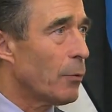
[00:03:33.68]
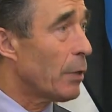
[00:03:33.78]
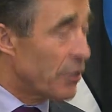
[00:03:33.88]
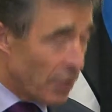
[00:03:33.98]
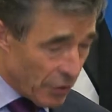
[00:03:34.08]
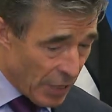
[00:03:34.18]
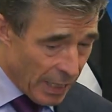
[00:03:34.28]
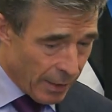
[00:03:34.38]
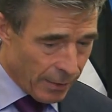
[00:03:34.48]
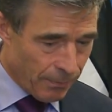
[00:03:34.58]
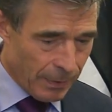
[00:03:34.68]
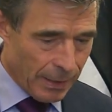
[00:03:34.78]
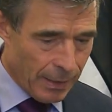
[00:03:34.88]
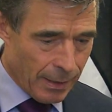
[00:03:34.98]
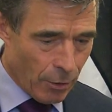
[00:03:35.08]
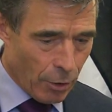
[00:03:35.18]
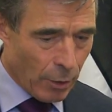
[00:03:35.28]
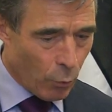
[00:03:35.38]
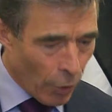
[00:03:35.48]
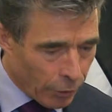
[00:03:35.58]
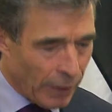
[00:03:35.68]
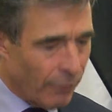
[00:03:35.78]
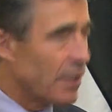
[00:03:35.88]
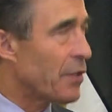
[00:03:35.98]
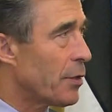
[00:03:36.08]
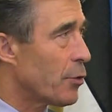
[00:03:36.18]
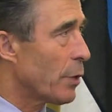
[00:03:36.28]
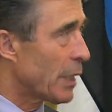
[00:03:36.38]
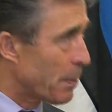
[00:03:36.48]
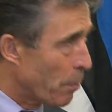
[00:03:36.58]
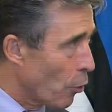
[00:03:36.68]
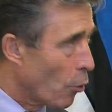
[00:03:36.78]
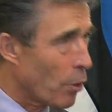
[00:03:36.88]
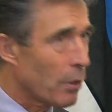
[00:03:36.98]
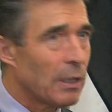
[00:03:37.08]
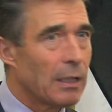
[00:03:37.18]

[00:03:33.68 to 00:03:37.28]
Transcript: which is here on a working visit to explore